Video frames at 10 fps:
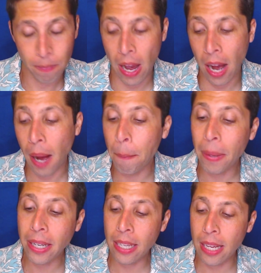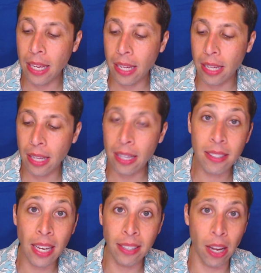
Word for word: Um, but in this case,